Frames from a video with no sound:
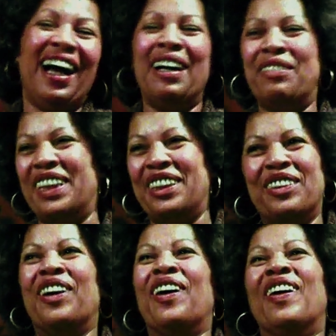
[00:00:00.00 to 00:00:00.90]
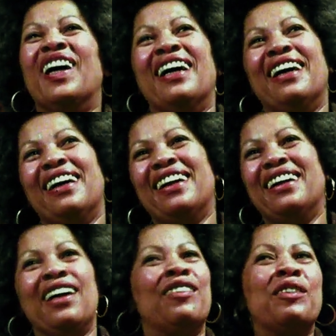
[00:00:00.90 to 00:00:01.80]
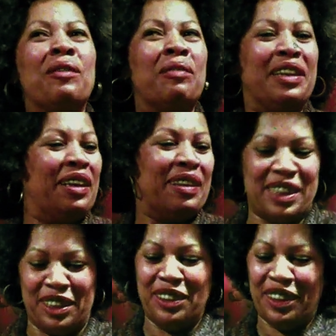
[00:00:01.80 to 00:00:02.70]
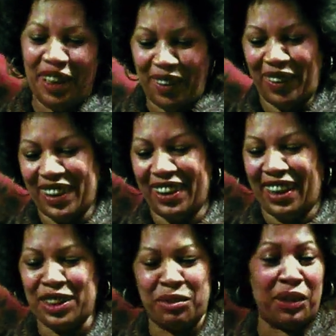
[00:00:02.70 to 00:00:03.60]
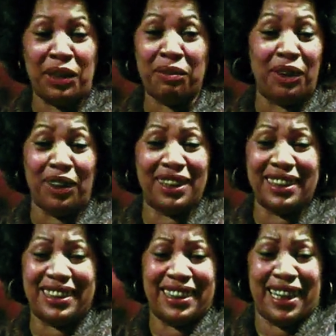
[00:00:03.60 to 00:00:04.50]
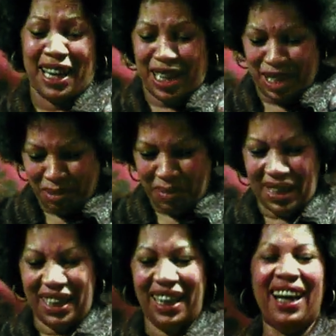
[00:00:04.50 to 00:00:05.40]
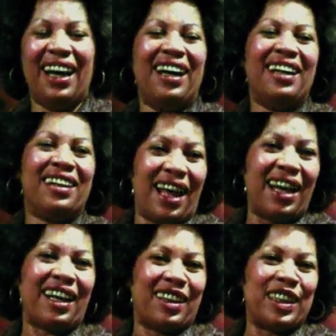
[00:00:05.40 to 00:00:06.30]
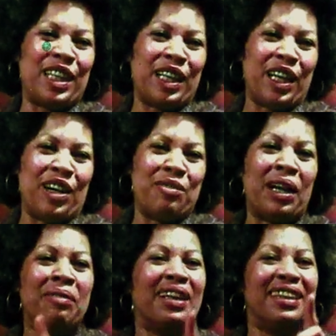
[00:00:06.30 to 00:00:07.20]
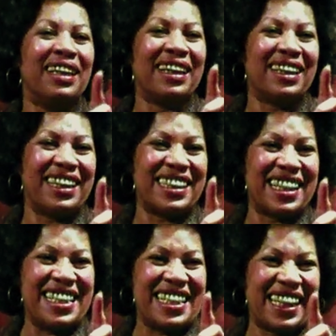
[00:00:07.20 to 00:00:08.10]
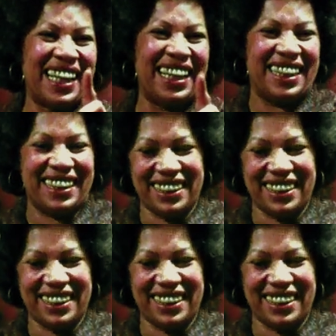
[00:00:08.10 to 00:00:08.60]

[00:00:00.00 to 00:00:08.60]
I mean, you know, every woman knows that you know they spit up all the time. That I could take care of, but I might not get that sentence again.